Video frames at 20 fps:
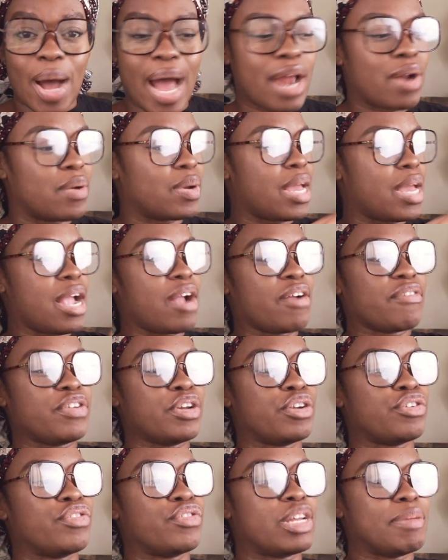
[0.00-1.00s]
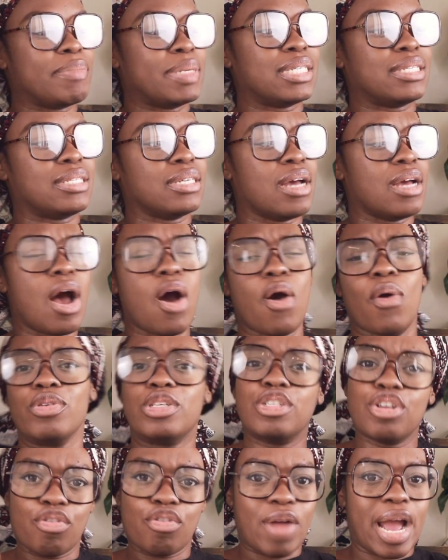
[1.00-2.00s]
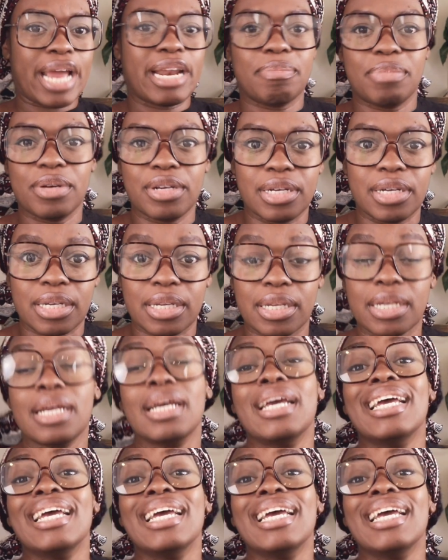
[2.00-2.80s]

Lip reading: I don't care if your dream is to write a book.